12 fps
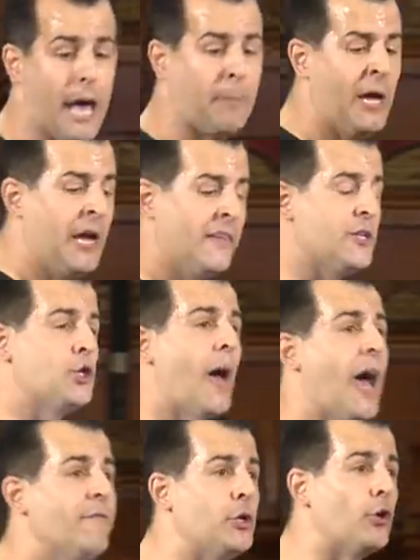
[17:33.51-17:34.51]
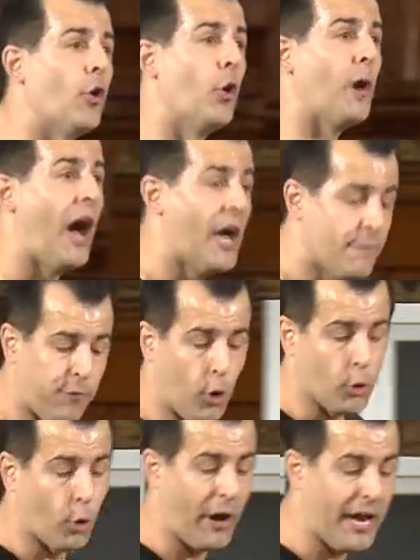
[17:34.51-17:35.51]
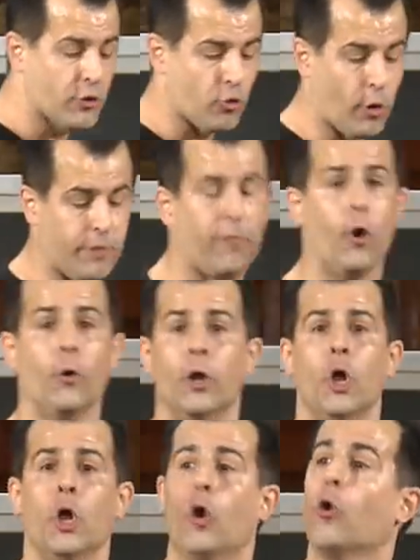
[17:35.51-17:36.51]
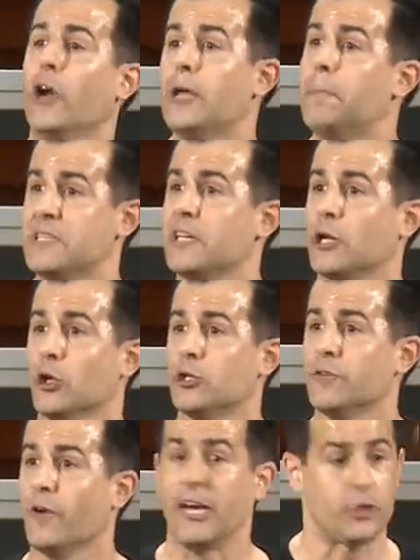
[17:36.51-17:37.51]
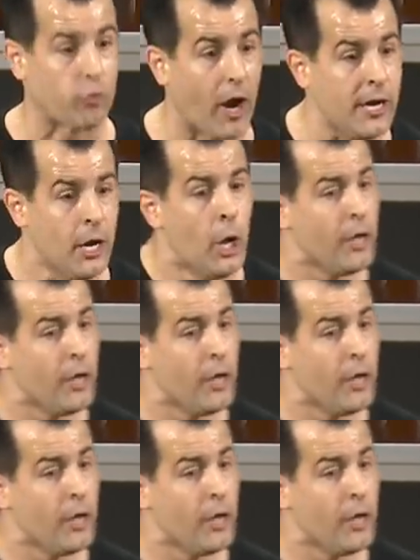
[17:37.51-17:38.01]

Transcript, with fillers: app that you have in your own iPhone or Android phone or any particular device, right?